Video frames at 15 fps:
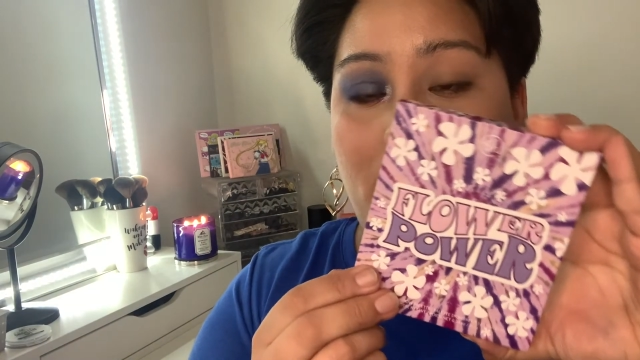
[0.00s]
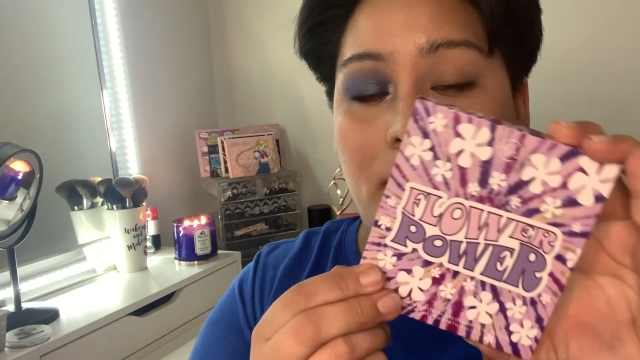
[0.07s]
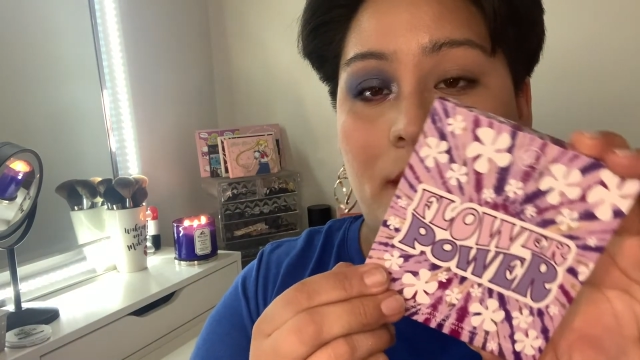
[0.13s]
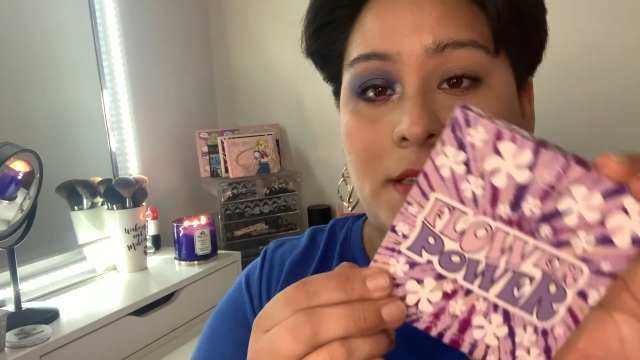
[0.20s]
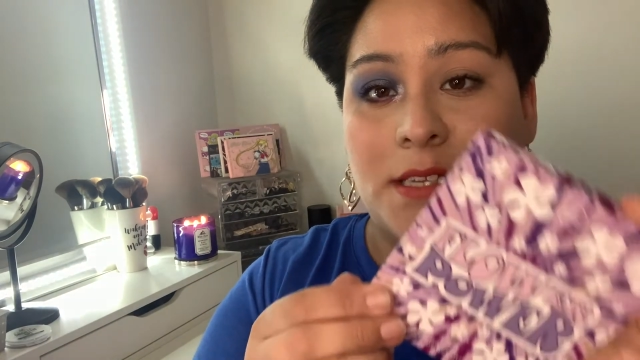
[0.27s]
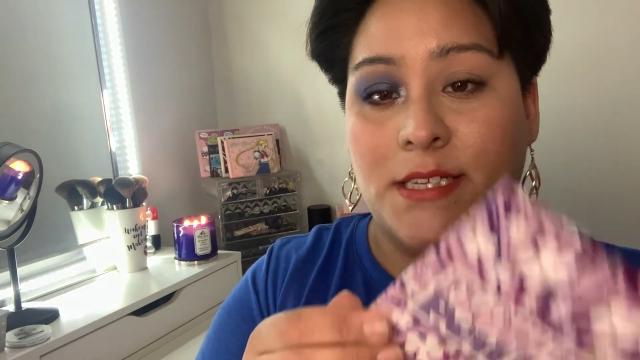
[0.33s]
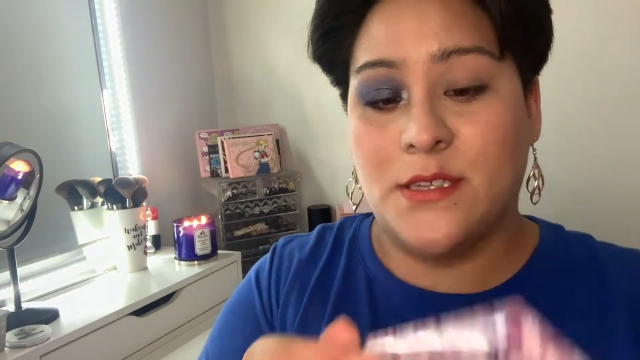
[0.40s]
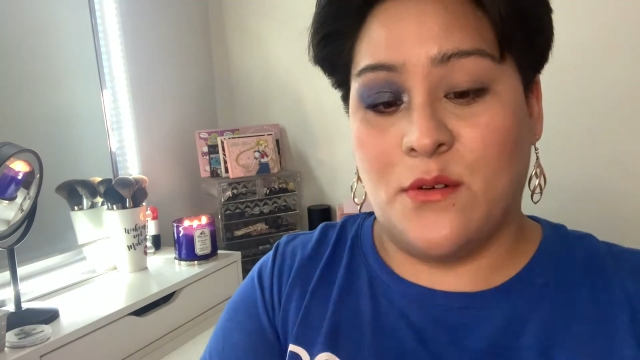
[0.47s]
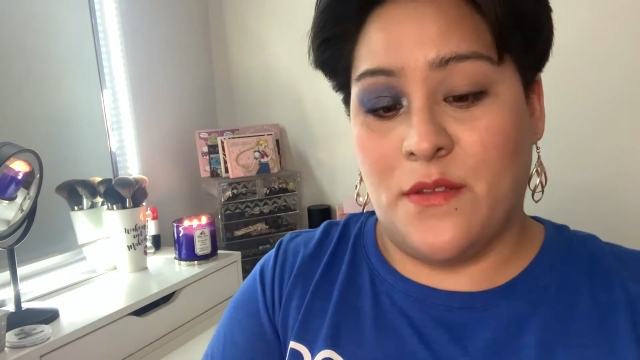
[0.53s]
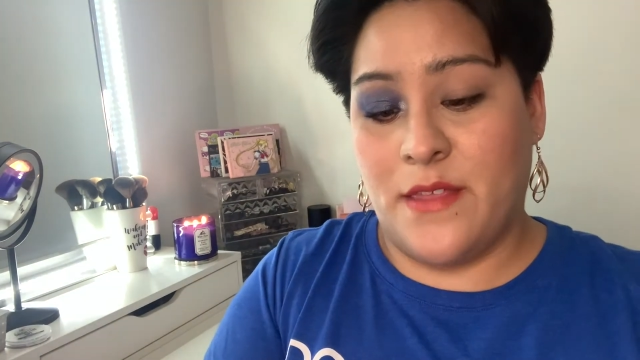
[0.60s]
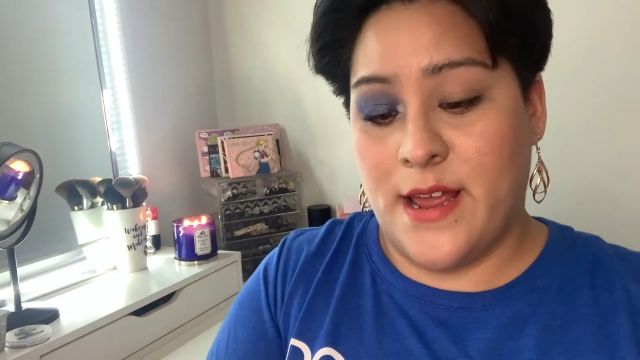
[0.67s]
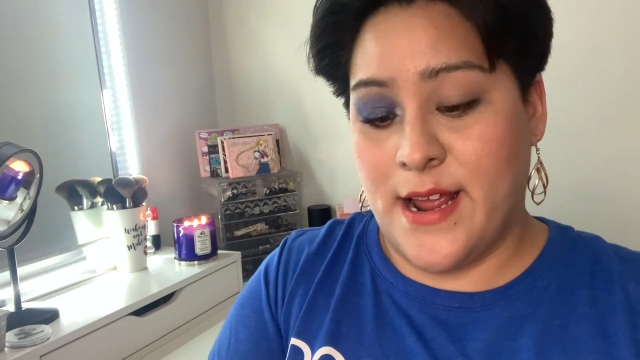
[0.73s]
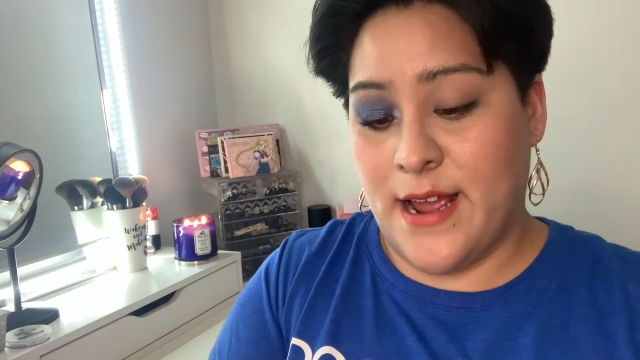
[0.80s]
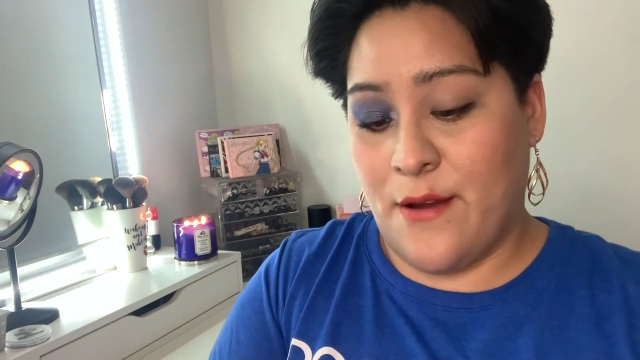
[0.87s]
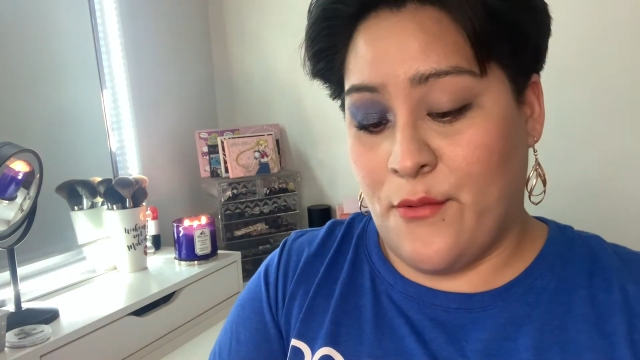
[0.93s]
This is the one
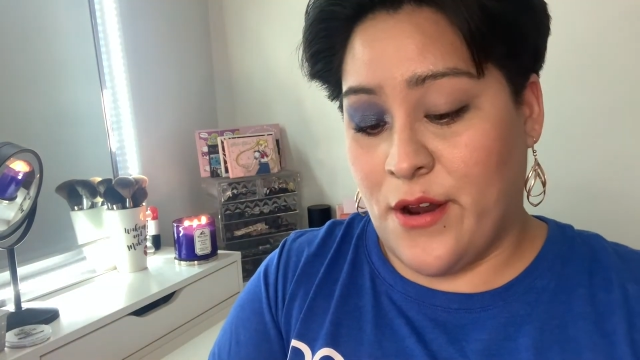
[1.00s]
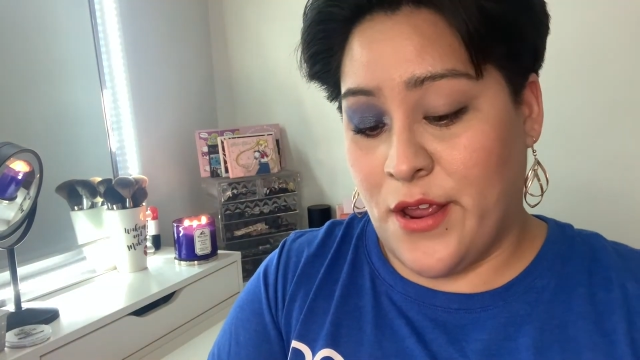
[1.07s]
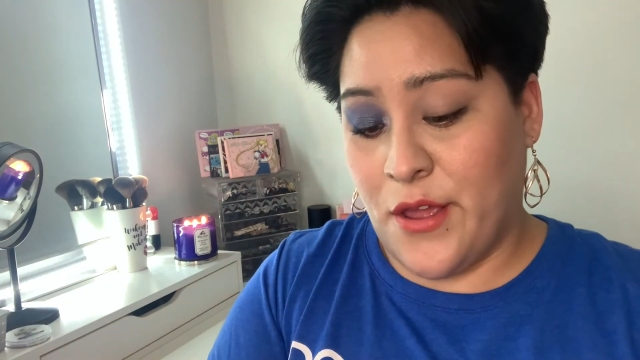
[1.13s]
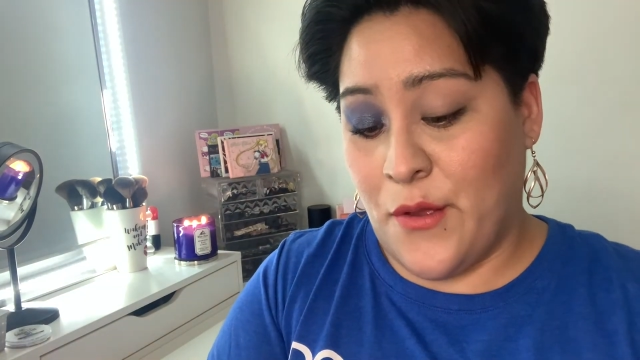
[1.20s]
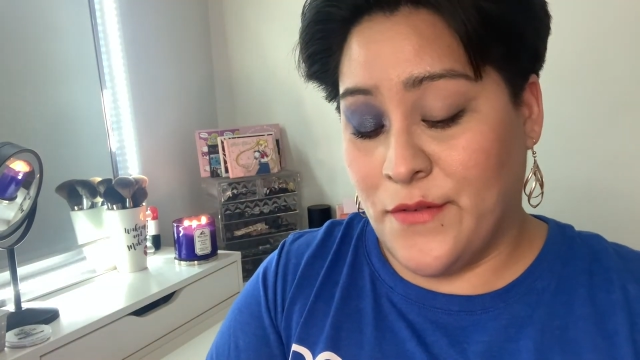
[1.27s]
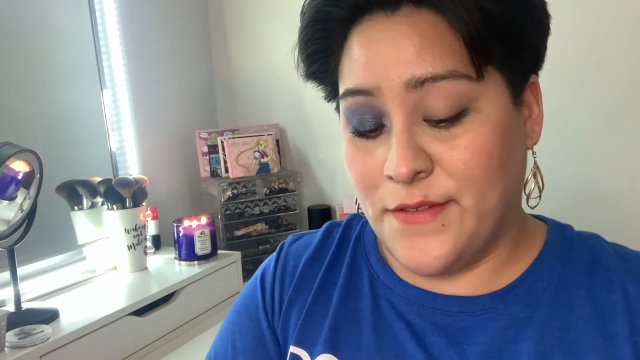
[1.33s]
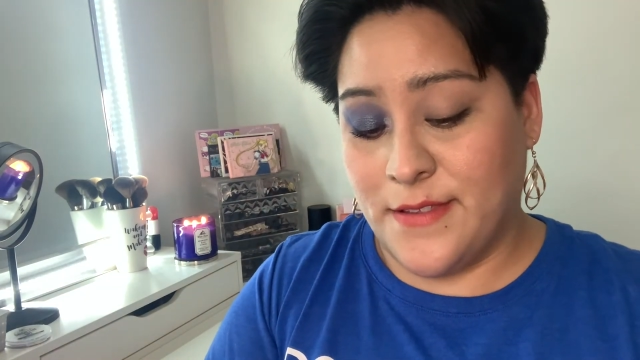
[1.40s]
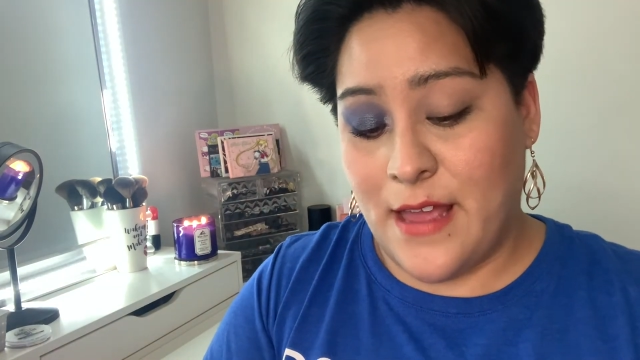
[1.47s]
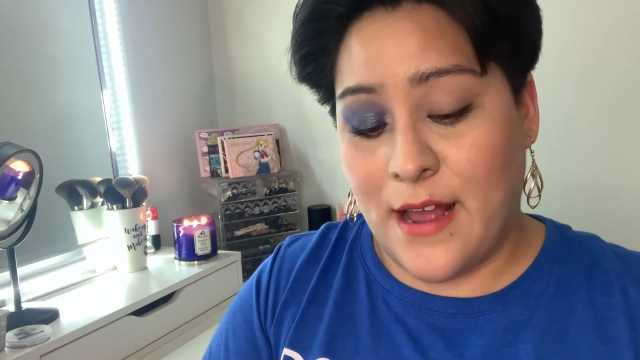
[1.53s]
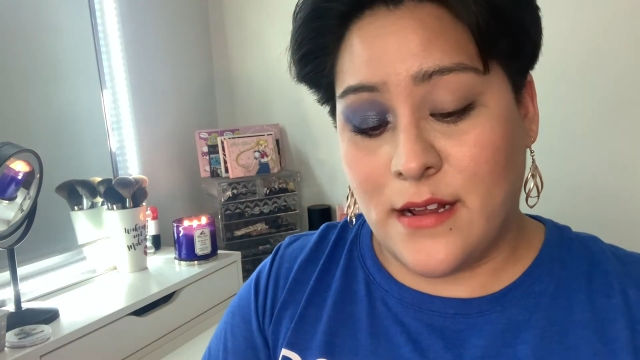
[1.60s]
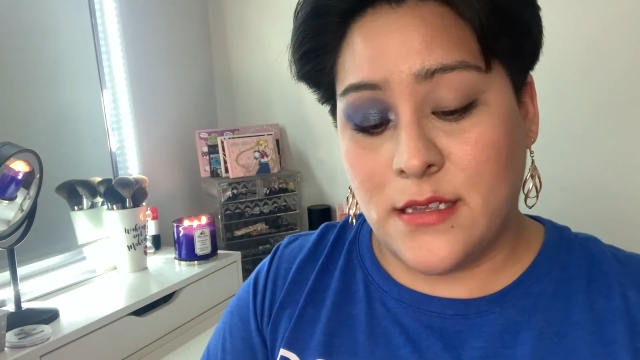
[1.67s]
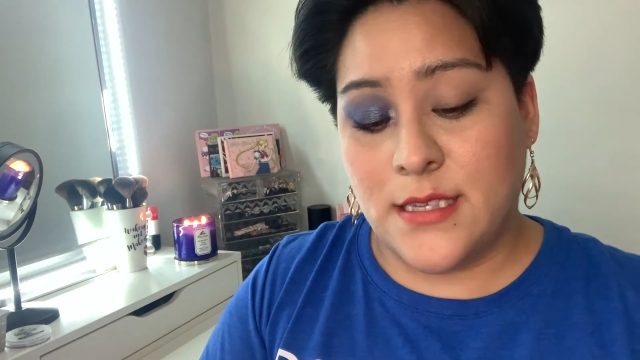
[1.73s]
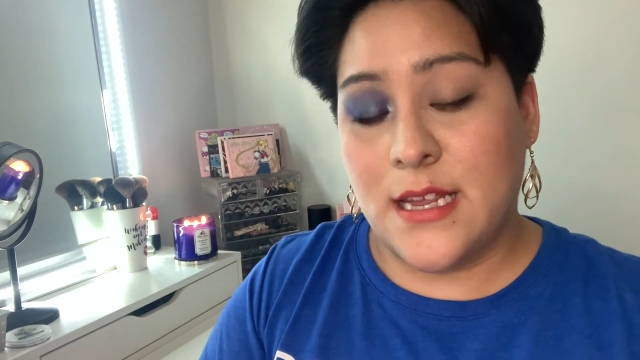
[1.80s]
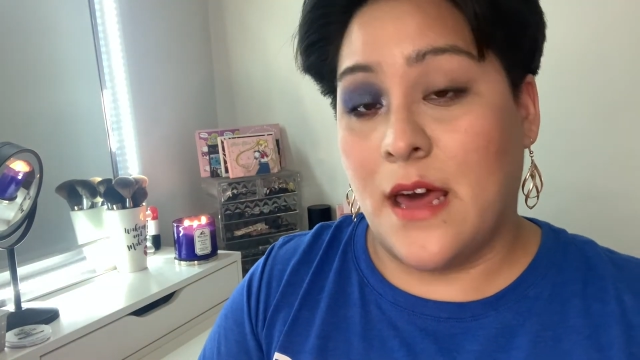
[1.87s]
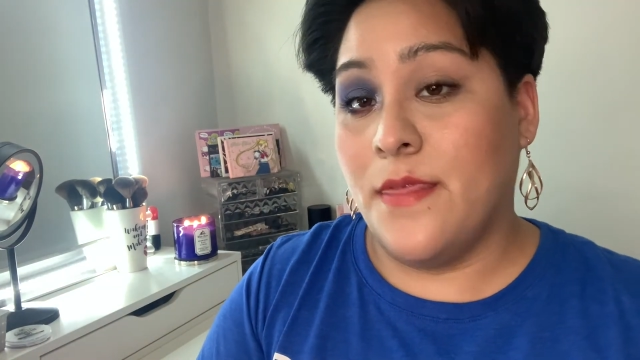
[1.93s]
that I want to use
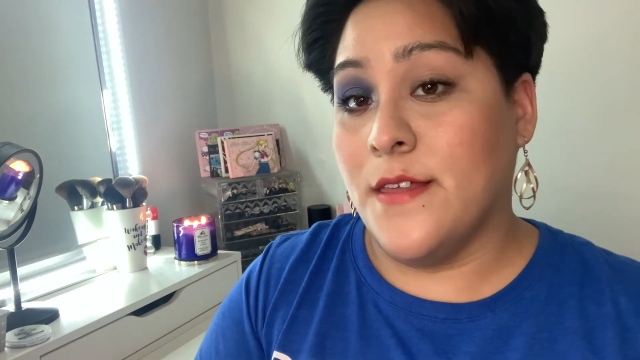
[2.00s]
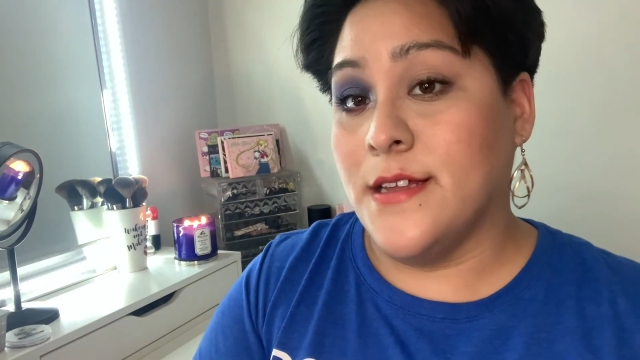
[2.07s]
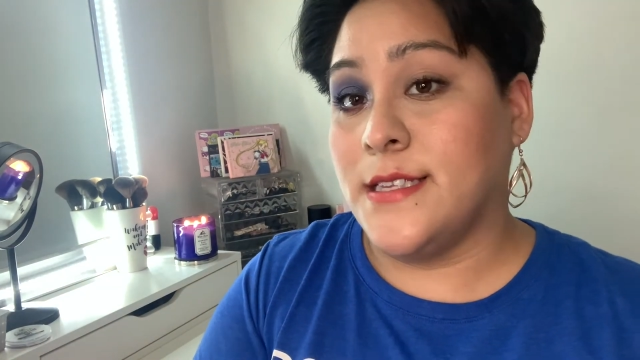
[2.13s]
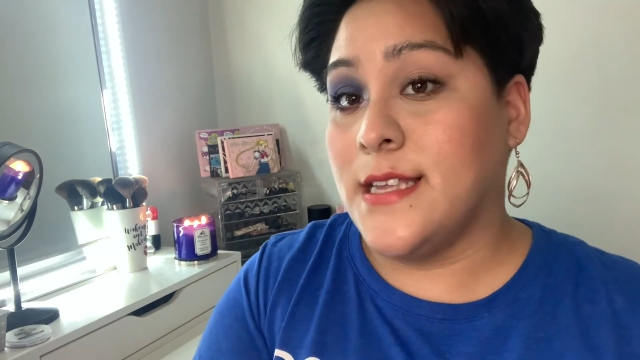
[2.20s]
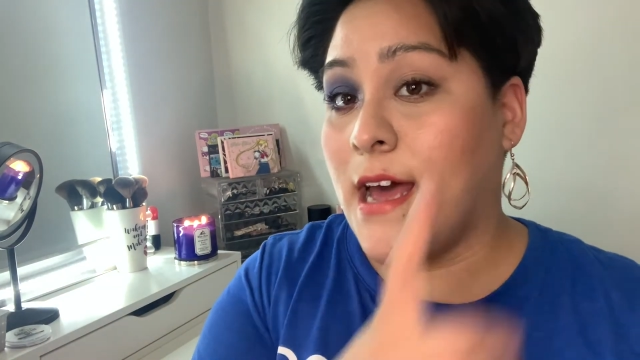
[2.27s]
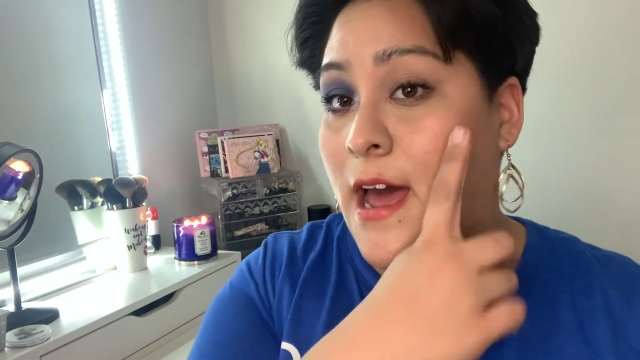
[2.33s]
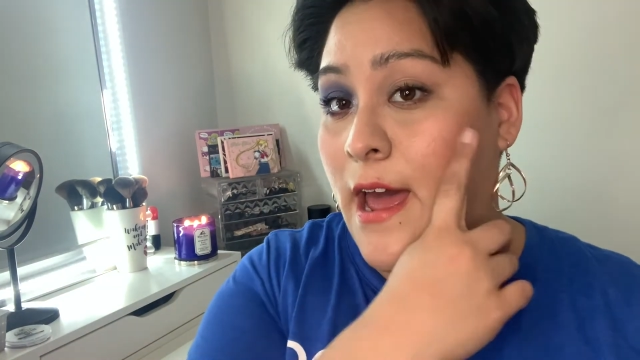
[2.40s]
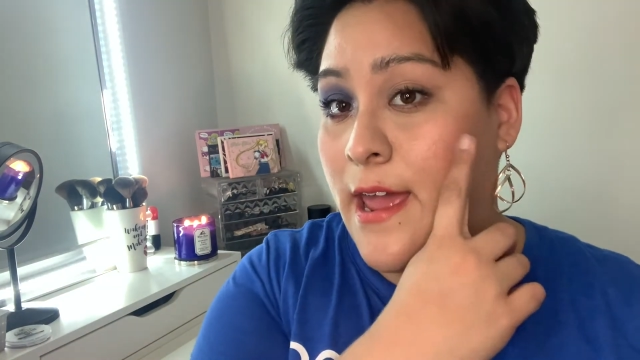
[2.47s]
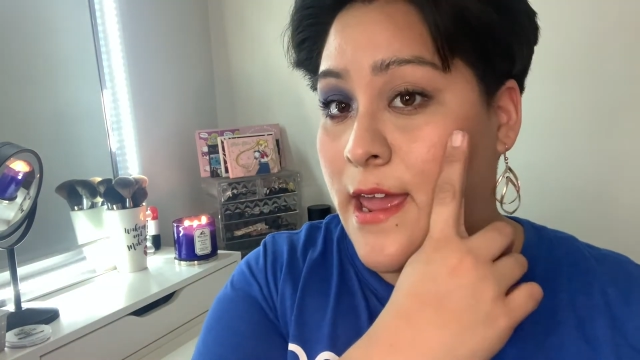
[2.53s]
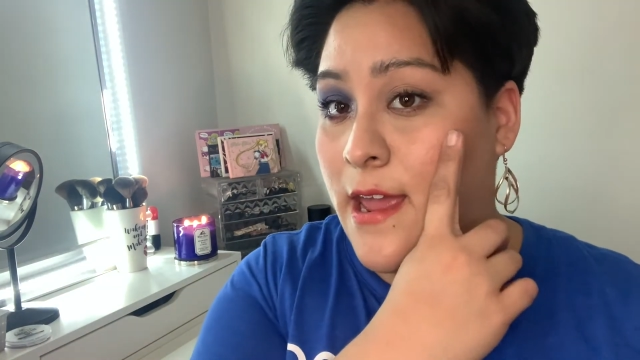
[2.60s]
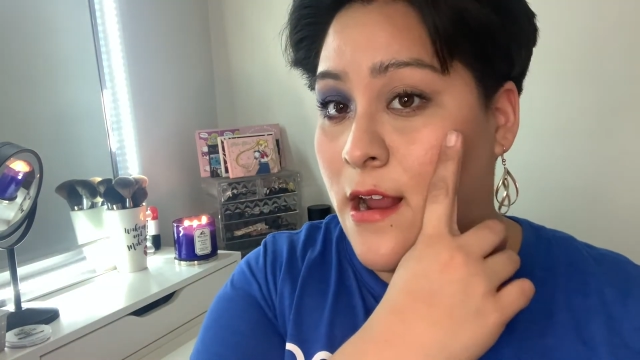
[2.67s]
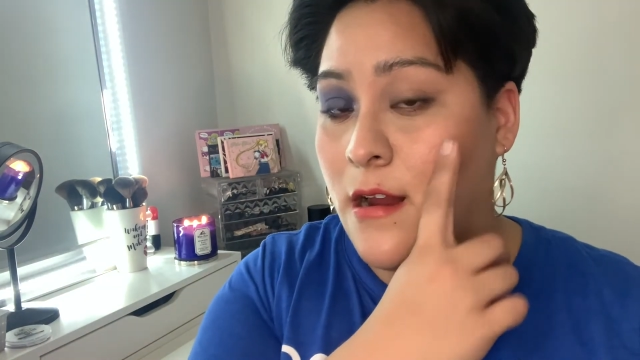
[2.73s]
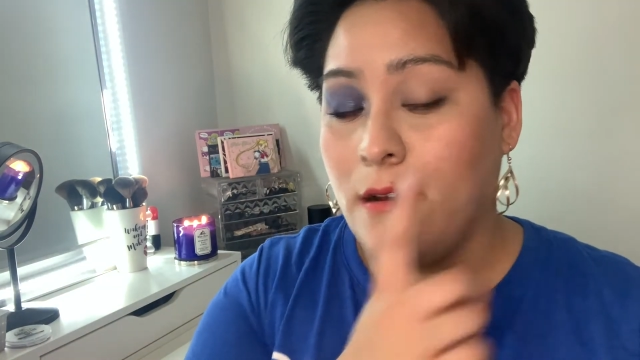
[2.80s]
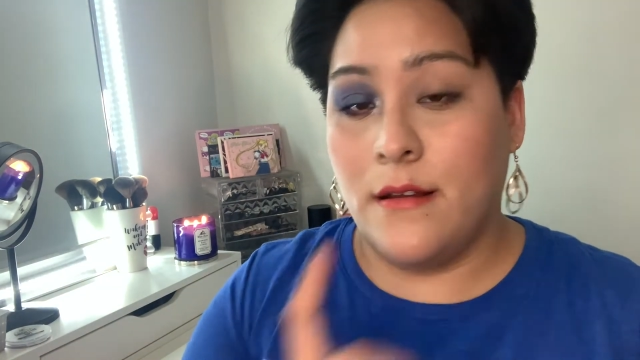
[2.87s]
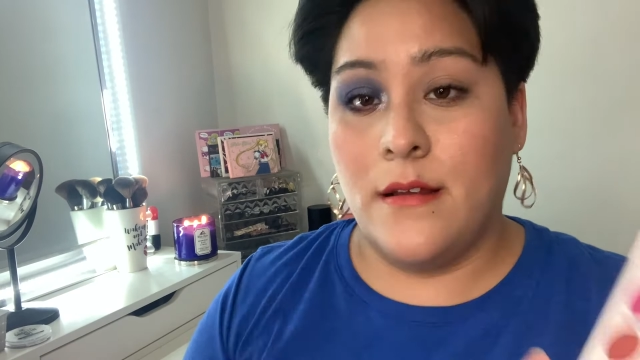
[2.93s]
next on this eye here.